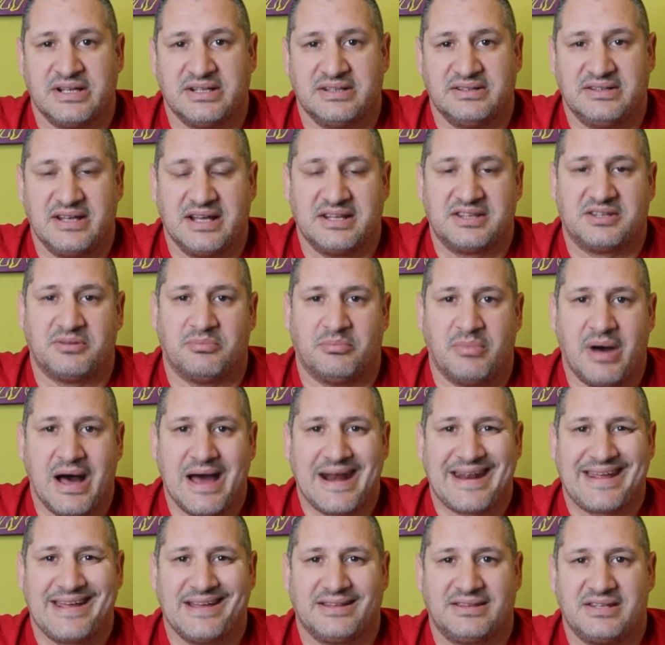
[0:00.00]
that
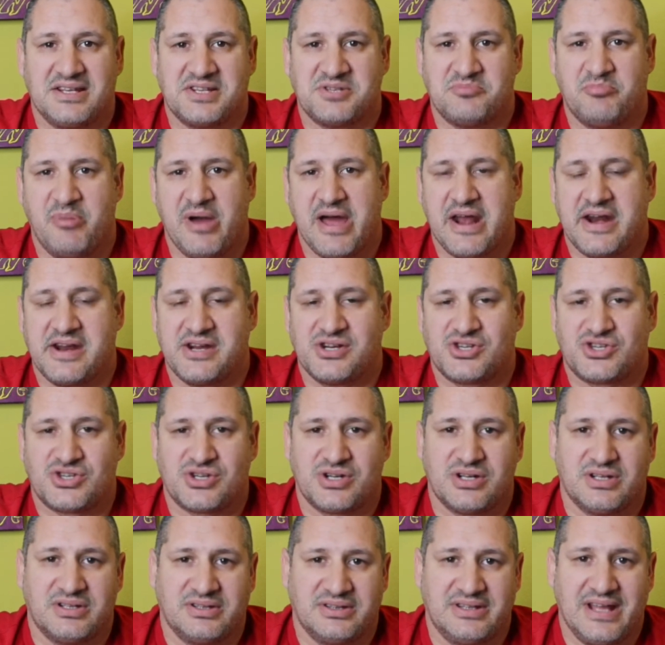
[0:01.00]
market is
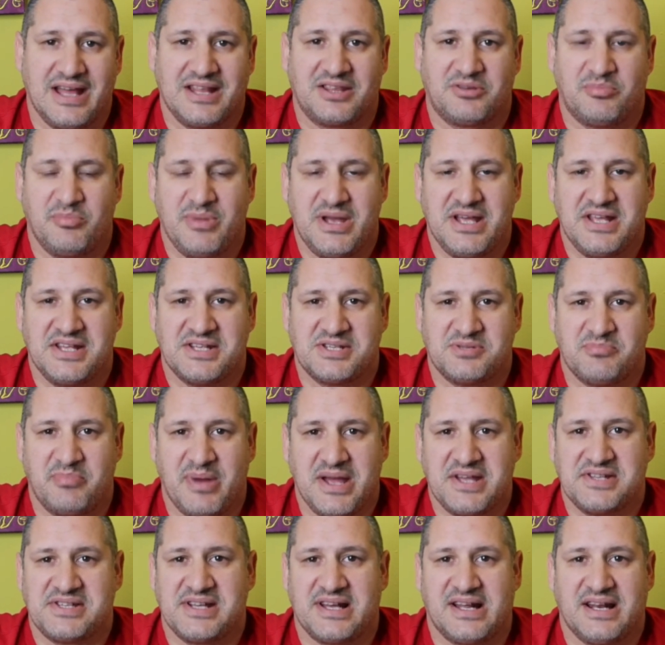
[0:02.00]
bearish, that means
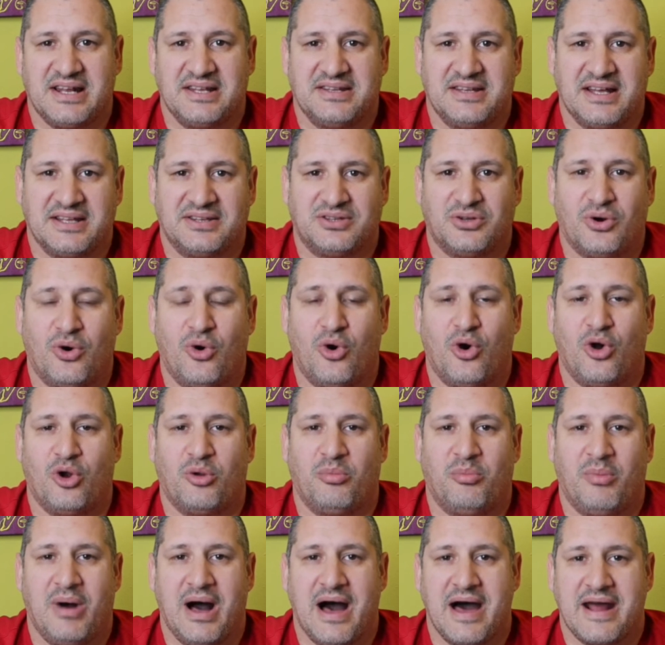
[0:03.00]
basically that all
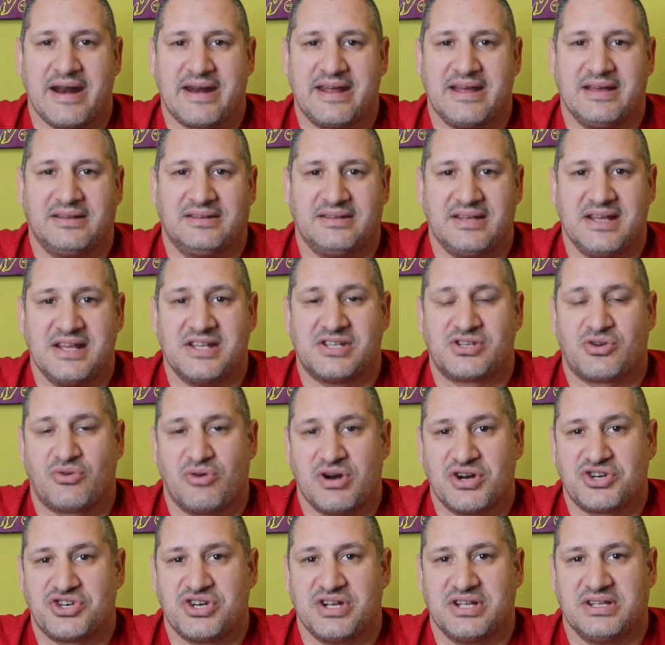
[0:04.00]
market is
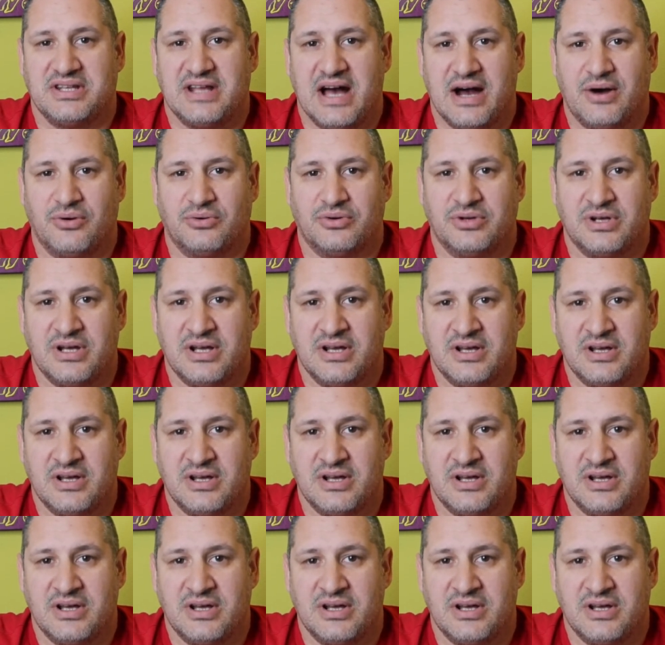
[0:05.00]
crashing down.